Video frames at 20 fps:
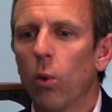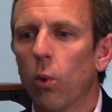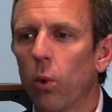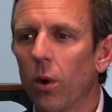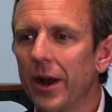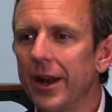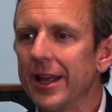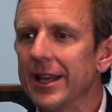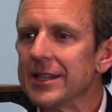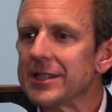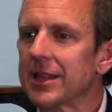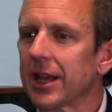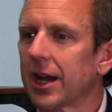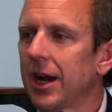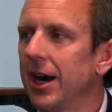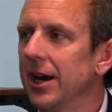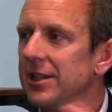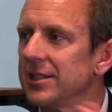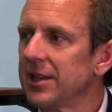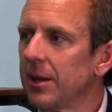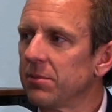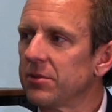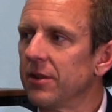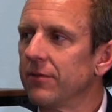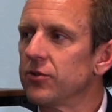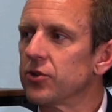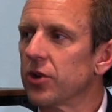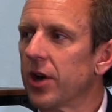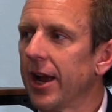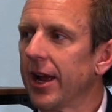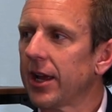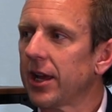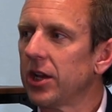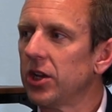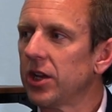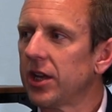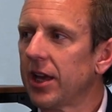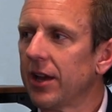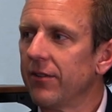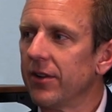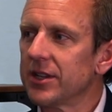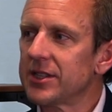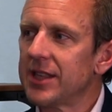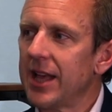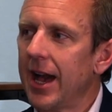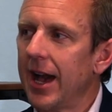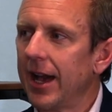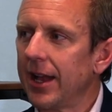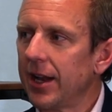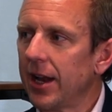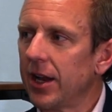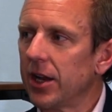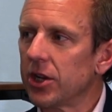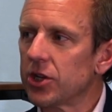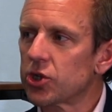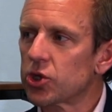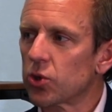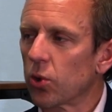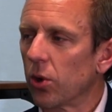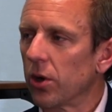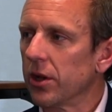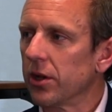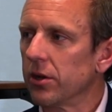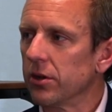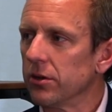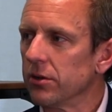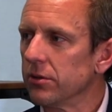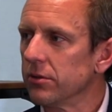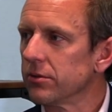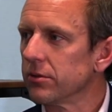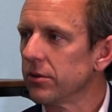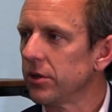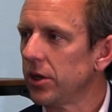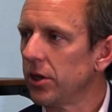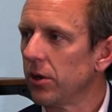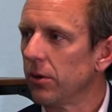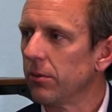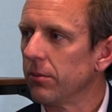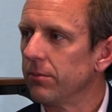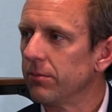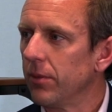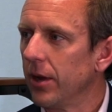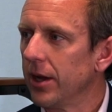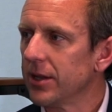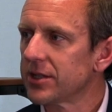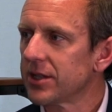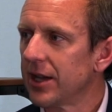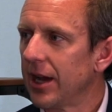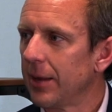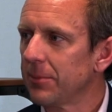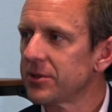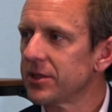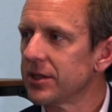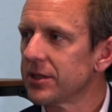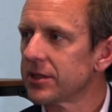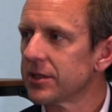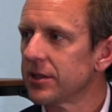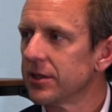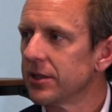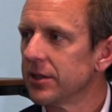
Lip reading: What is the concept of Drank? Can you give us that in a short little synopsis?